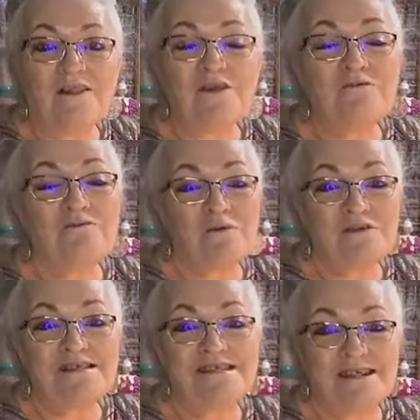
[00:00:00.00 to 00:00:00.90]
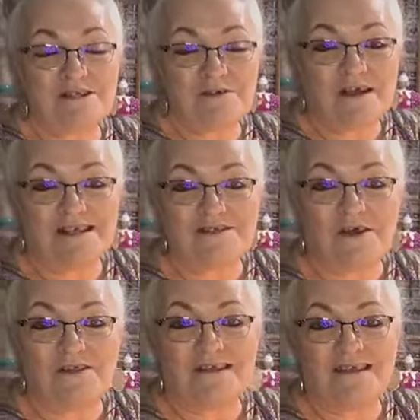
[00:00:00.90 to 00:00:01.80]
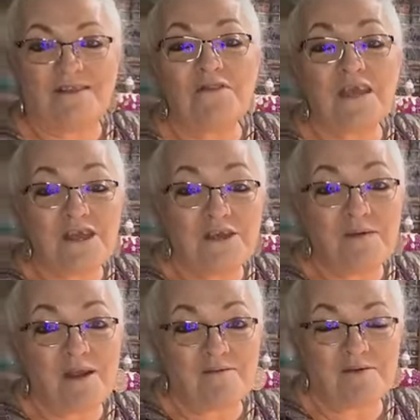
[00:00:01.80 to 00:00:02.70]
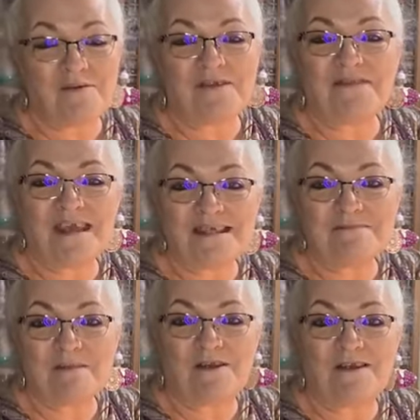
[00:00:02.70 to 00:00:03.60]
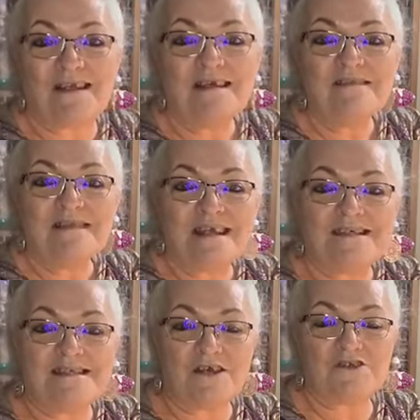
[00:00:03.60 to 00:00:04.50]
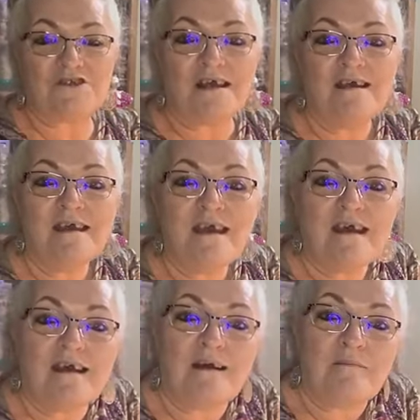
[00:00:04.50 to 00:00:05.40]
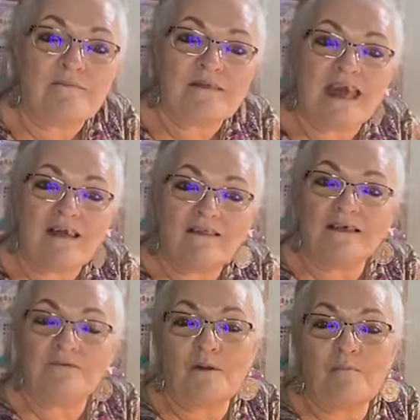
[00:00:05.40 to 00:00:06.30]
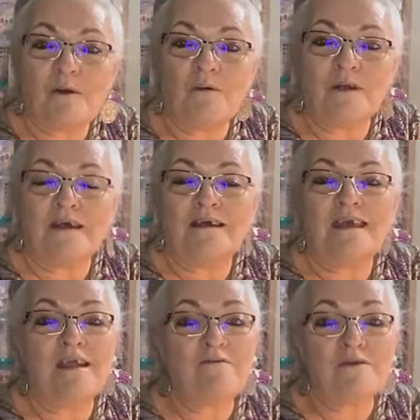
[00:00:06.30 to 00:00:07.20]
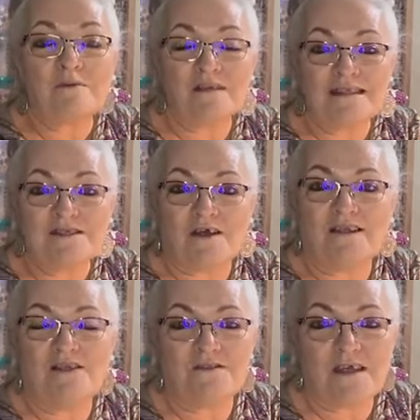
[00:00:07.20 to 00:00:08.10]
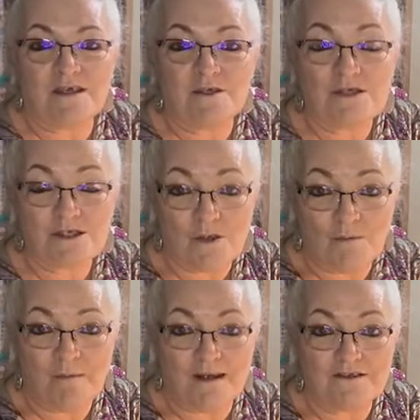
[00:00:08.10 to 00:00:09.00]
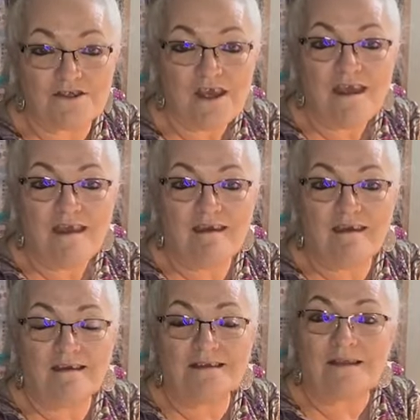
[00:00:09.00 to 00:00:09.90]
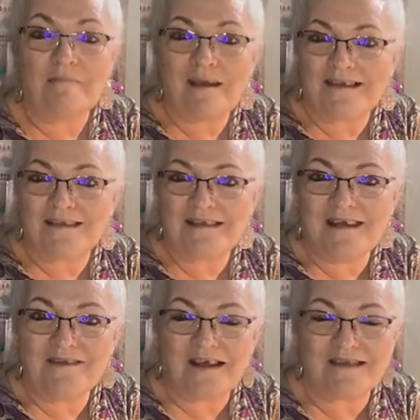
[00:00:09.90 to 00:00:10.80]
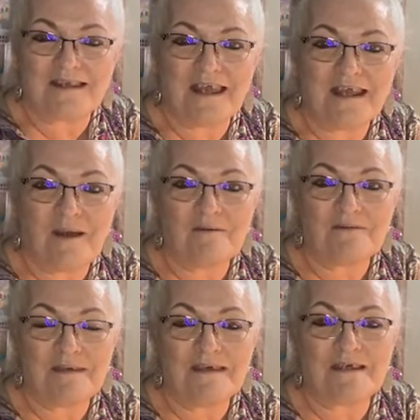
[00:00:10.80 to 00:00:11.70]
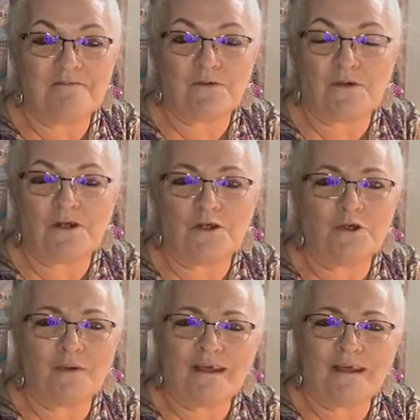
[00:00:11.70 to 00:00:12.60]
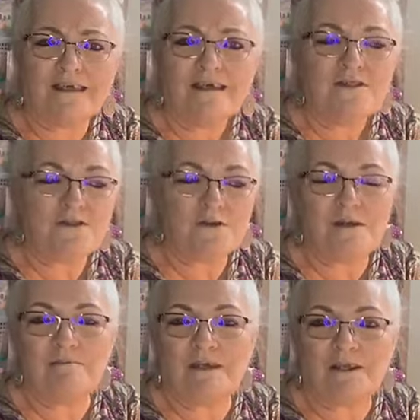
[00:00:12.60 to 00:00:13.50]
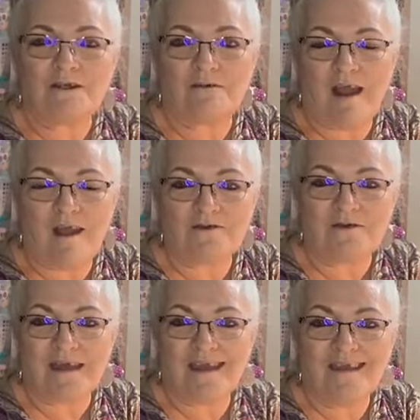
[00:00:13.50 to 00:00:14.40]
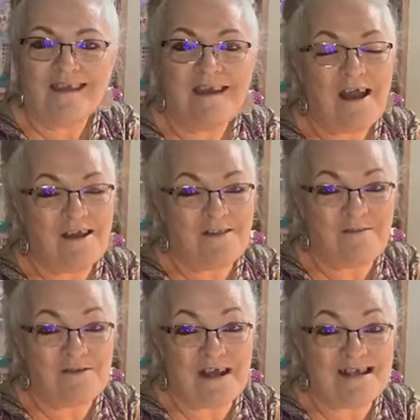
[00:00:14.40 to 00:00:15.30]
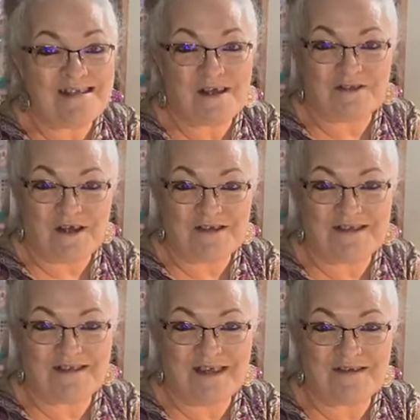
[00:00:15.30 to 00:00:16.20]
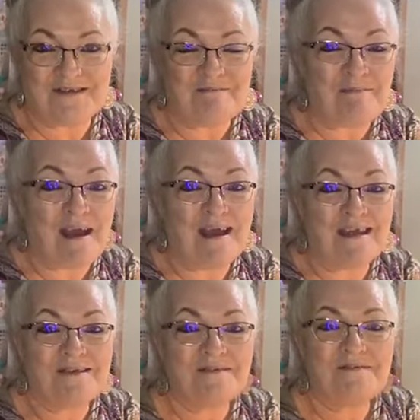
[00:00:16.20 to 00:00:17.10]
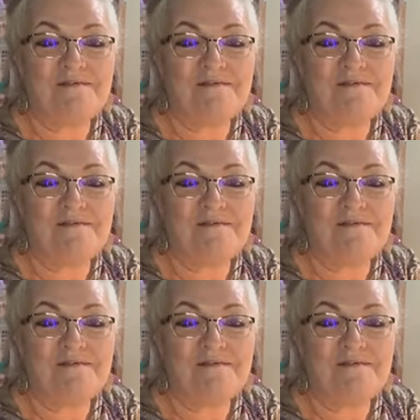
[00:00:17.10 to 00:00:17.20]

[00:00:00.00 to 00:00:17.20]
I look forward to seeing you guys all again. Thank you, everyone. Thanks, Mary. Thanks, Tesha. Helen, Ramona, everyone that's on here. Thank you so much. And come back tonight, you guys, and hang out with me again for a quick 30-minute craft, okay? I love you guys. I'll talk to you later. Bye.